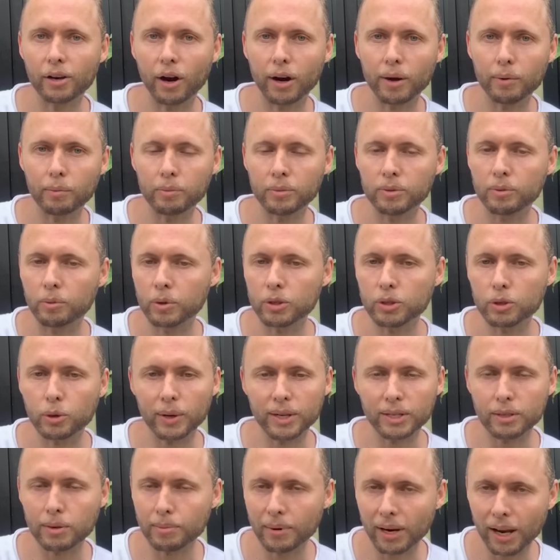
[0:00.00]
I was
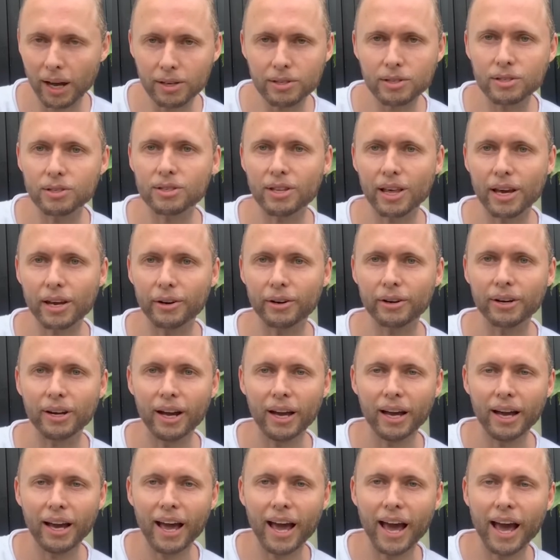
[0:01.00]
doing some classes
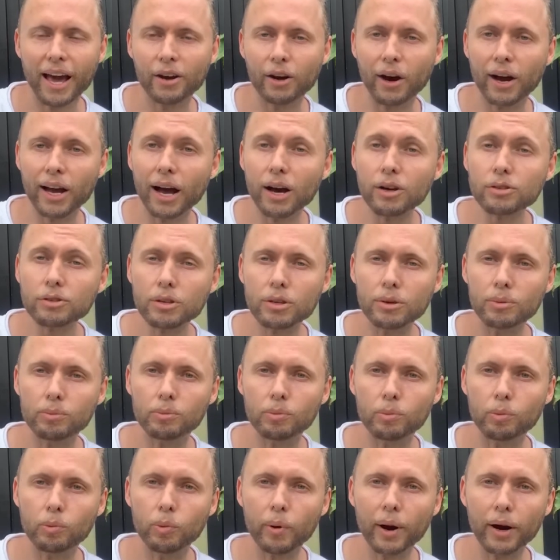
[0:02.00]
there, and I asked
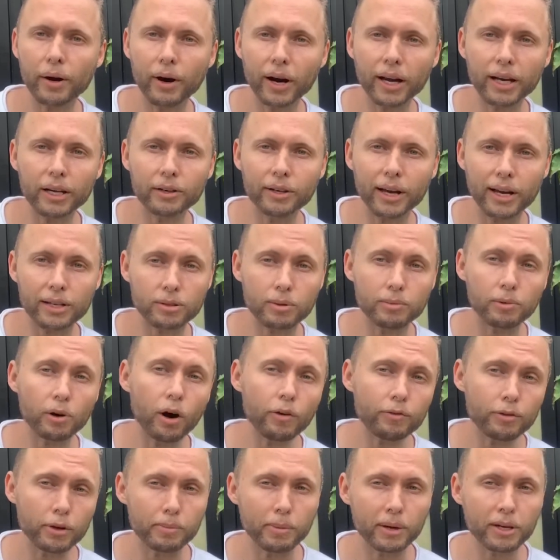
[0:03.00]
them where I could get
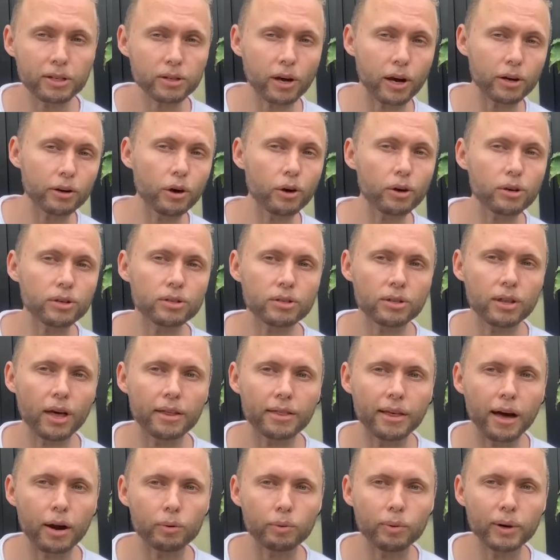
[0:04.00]
some coffee because I
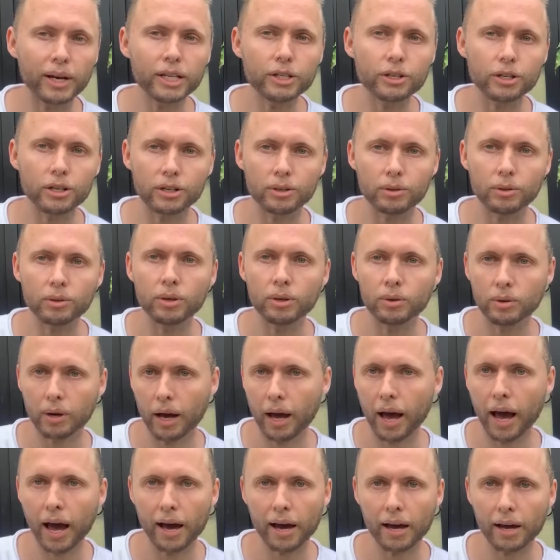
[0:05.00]
noticed that that region
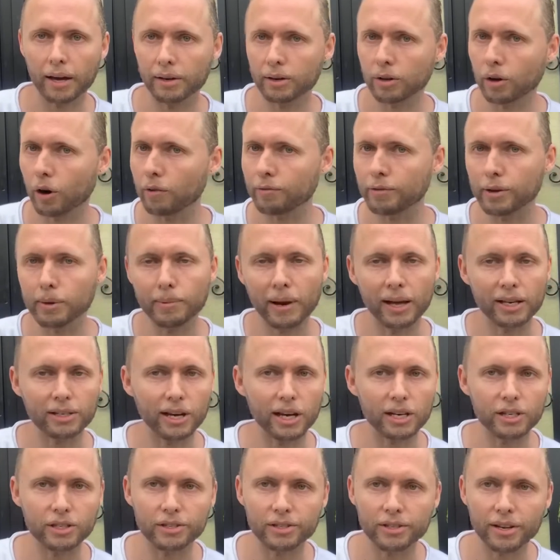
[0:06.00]
had coffee
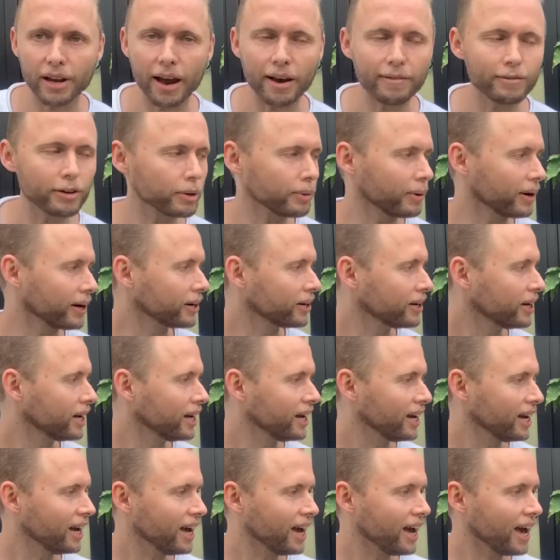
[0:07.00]
plantations everywhere.
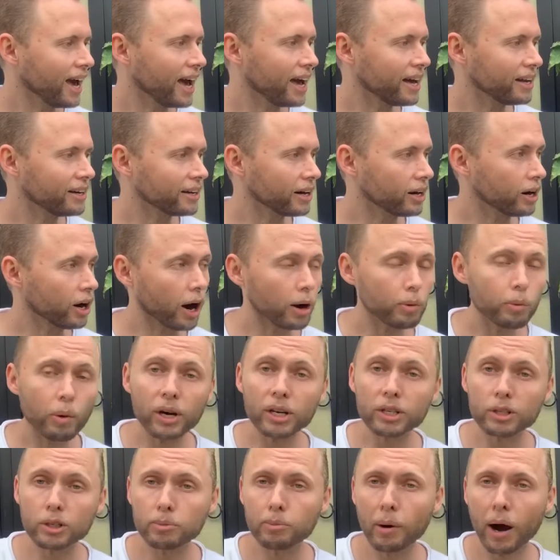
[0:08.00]
And I
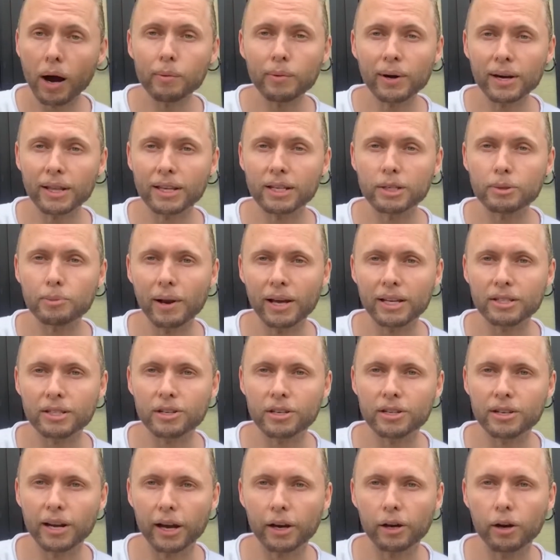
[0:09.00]
wanted to buy one of these
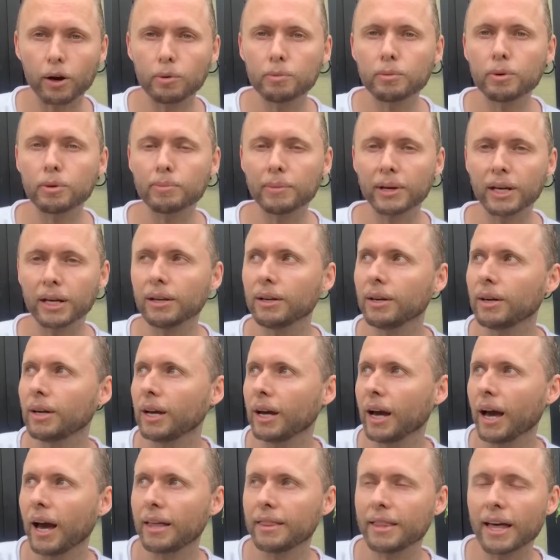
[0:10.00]
plants to take home with me.
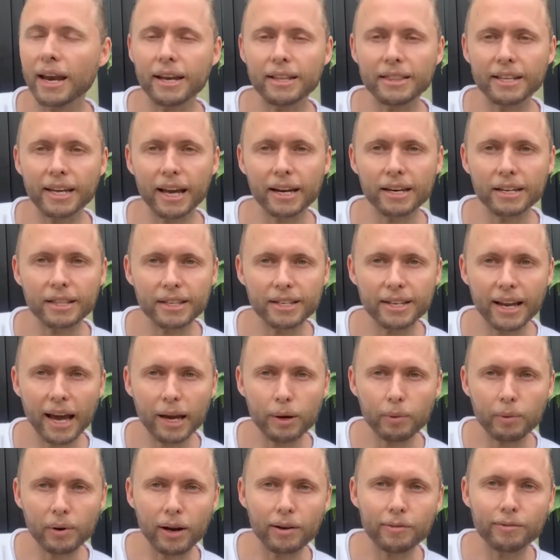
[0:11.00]
And then at the end of the
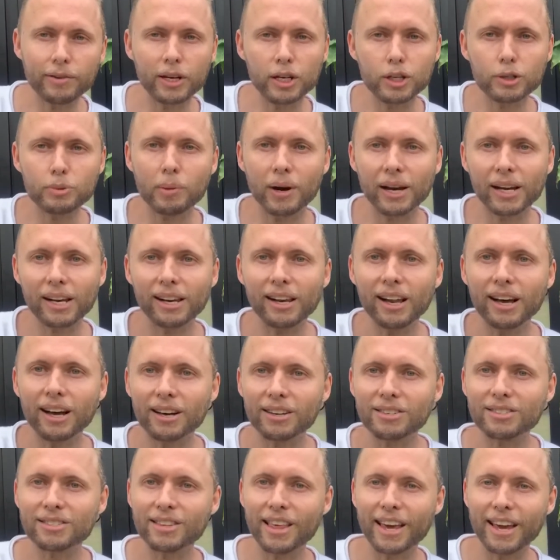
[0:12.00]
day, when I finished my
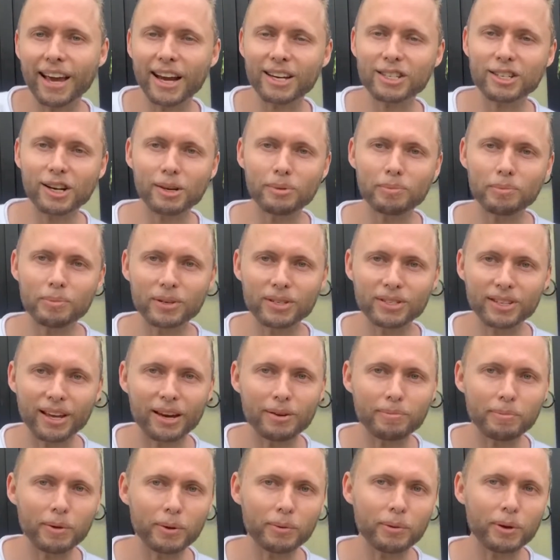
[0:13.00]
class, they actually
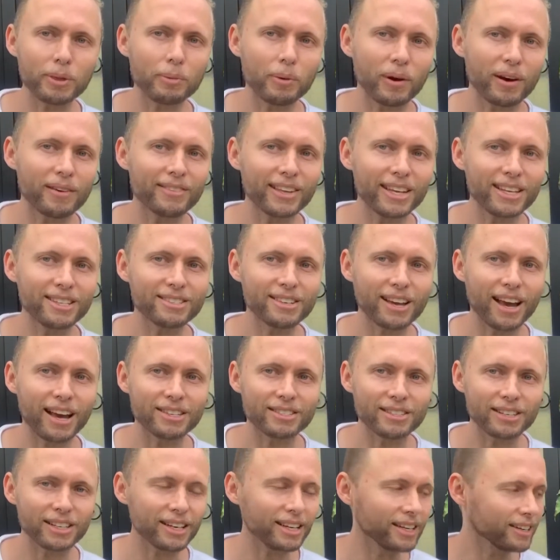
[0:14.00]
presented me with one of these
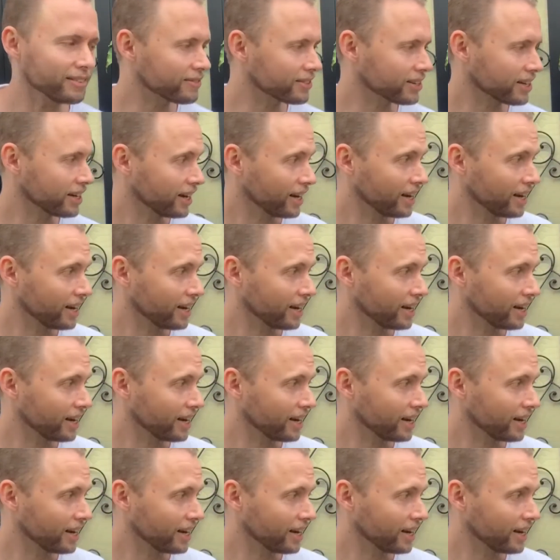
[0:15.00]
as a gift,